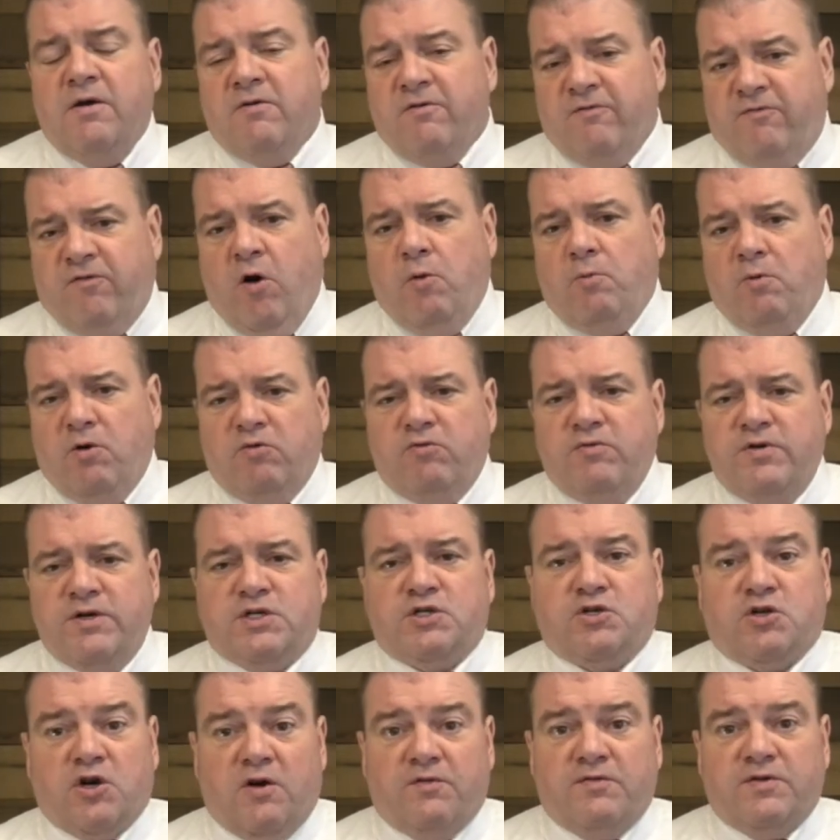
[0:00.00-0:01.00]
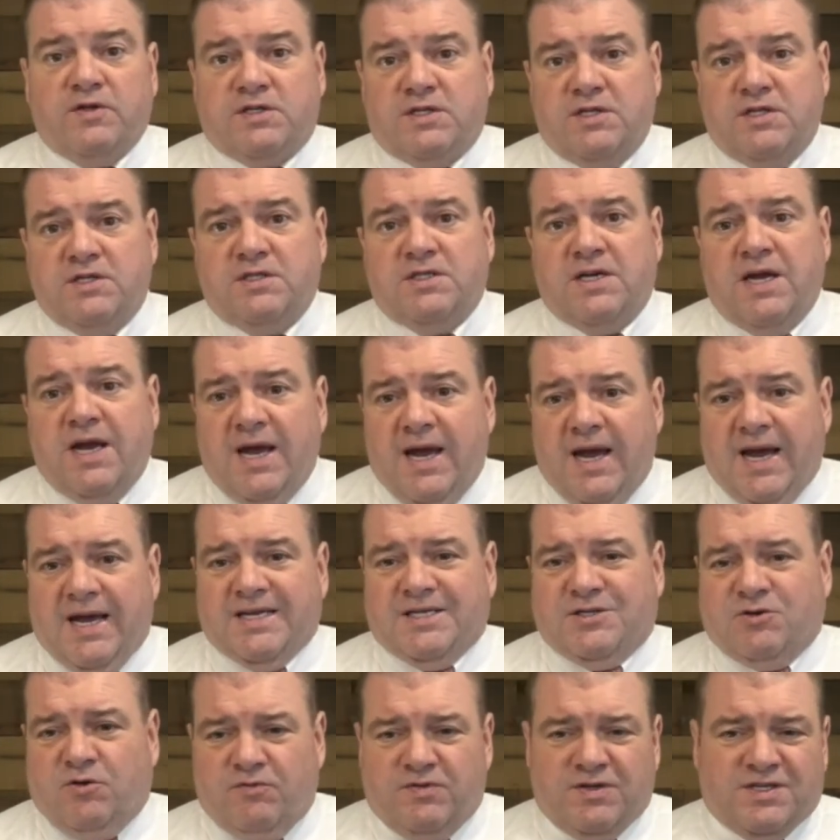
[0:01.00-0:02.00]
FOMO resurfaces
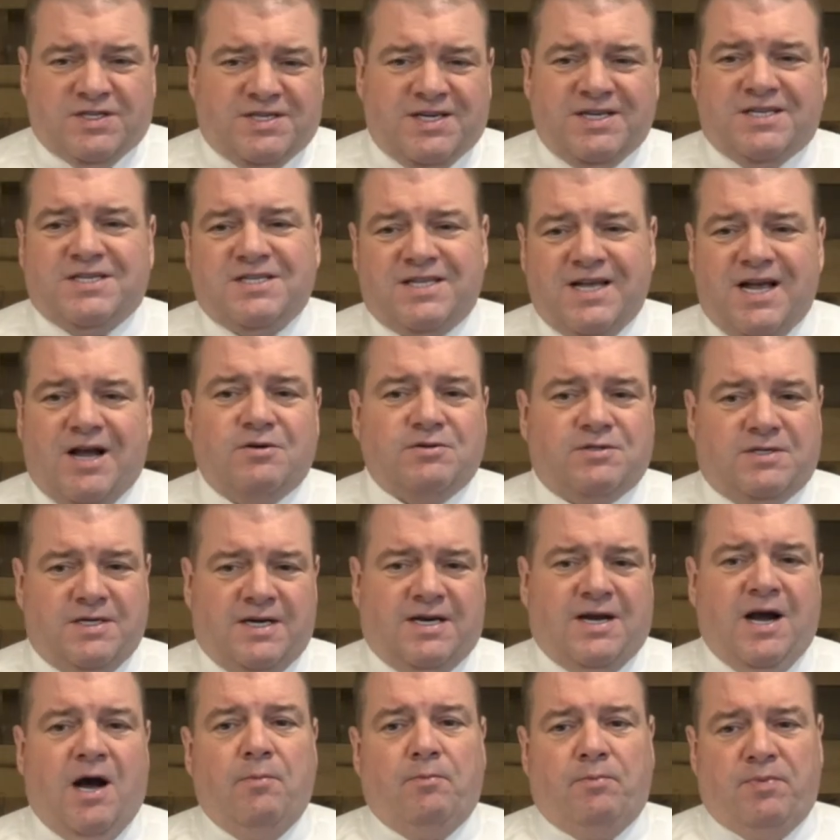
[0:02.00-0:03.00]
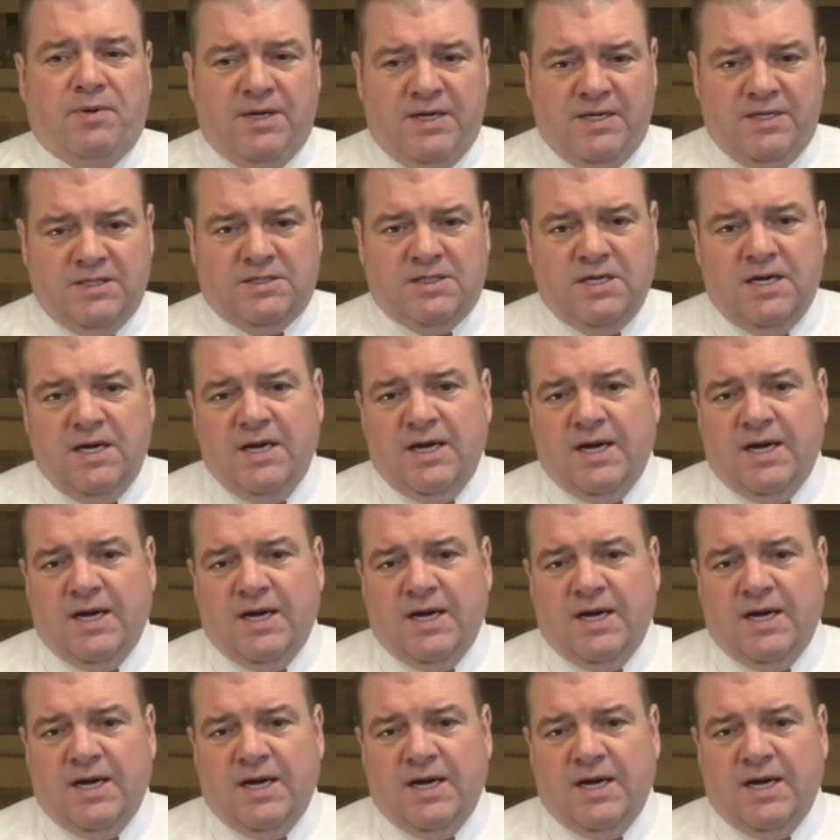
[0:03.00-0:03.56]
as over 6,000 companies